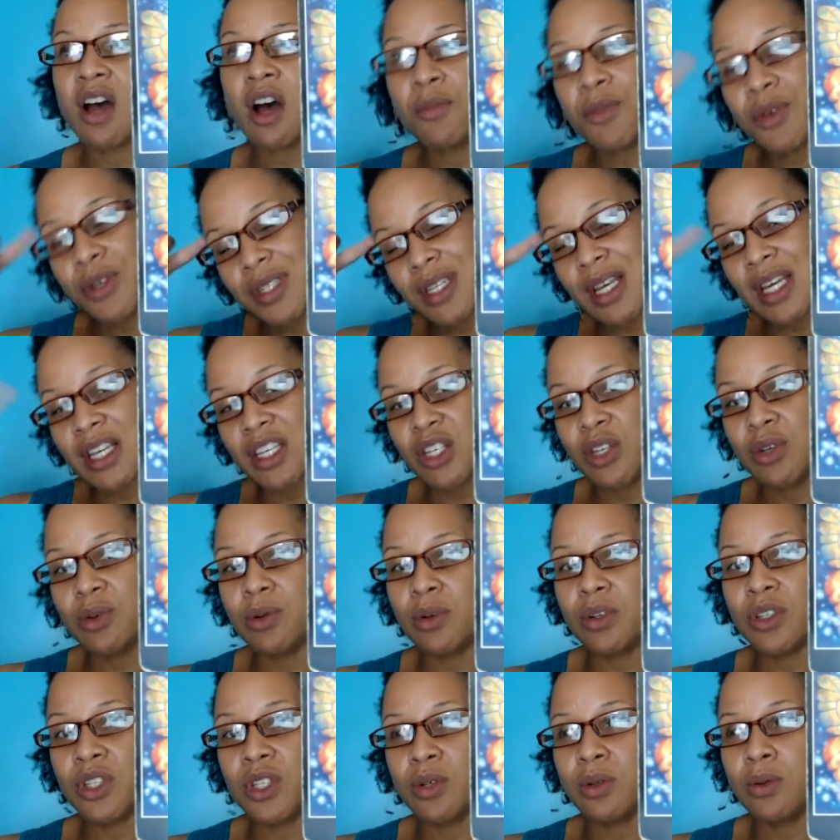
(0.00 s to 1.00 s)
almost like
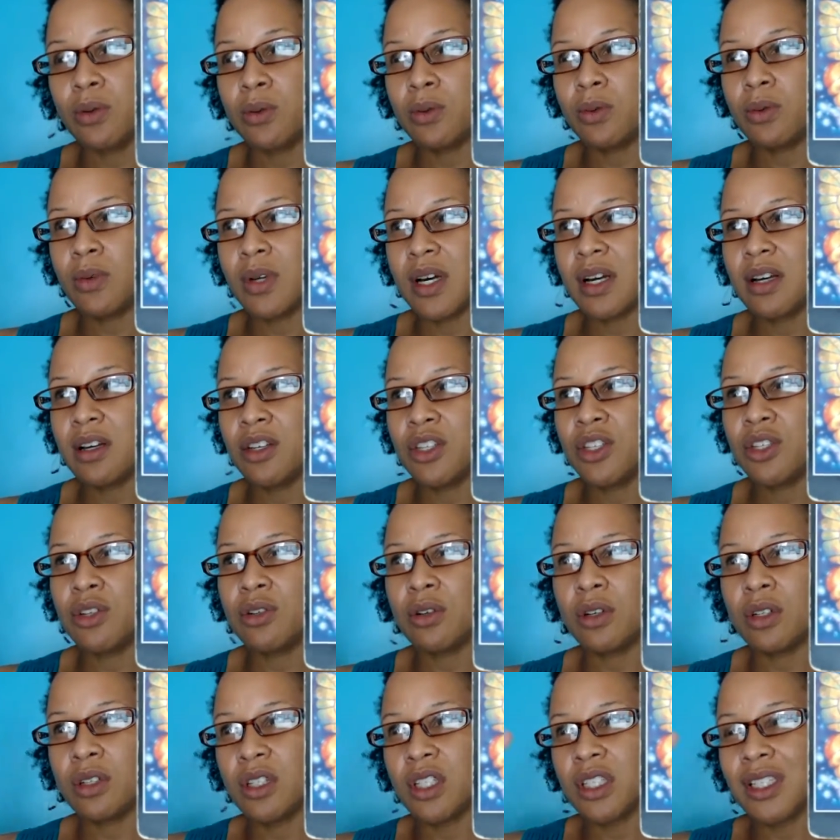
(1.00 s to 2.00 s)

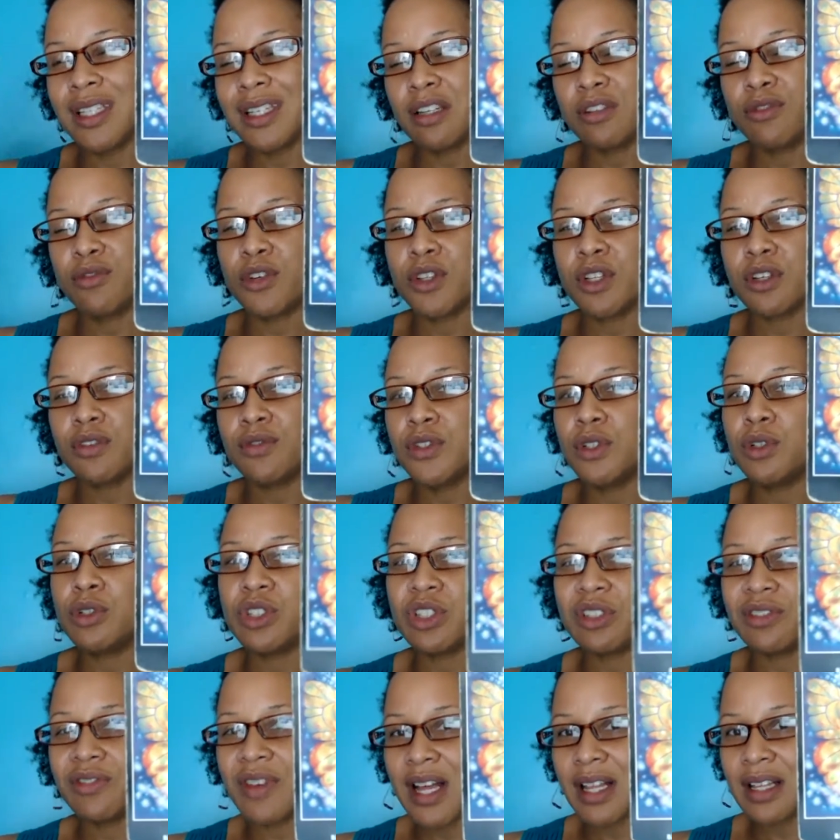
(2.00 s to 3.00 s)
you're looking for the
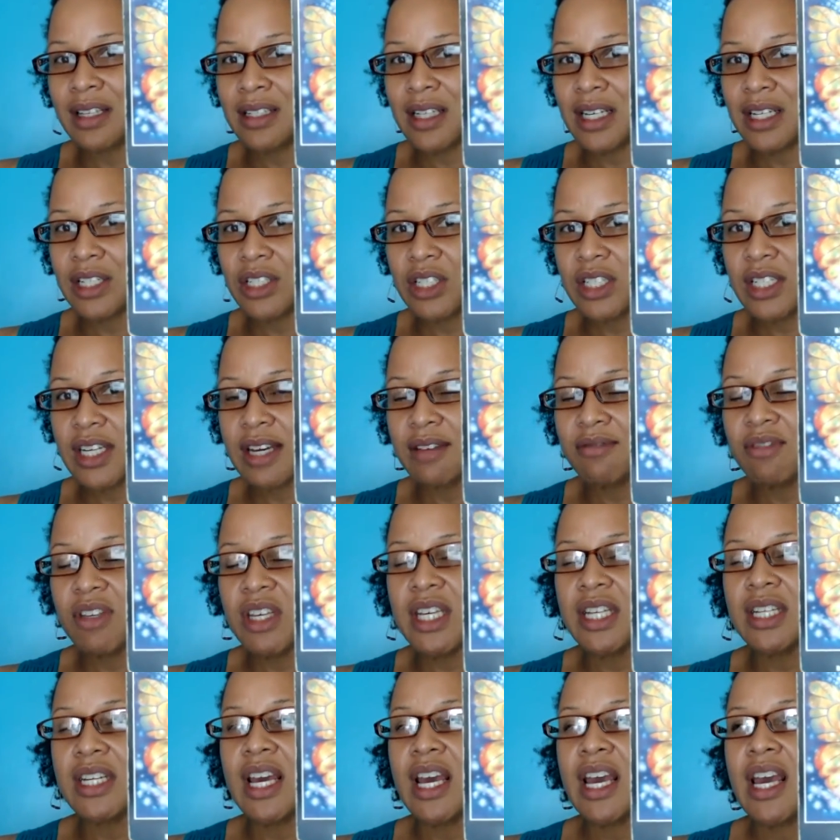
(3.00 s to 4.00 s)
future validation of
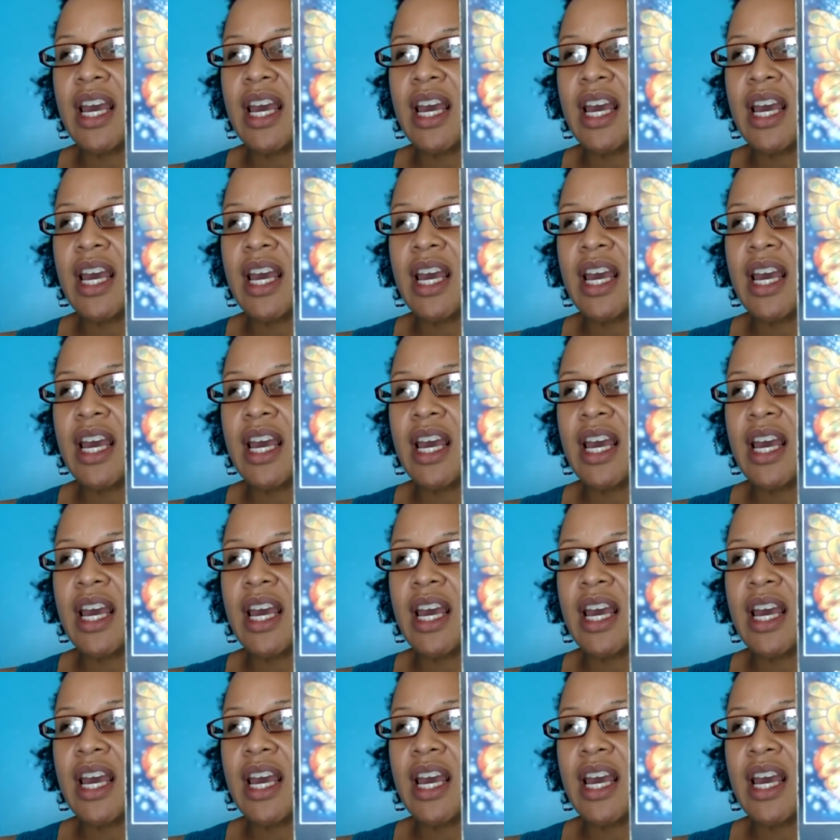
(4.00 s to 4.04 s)
it.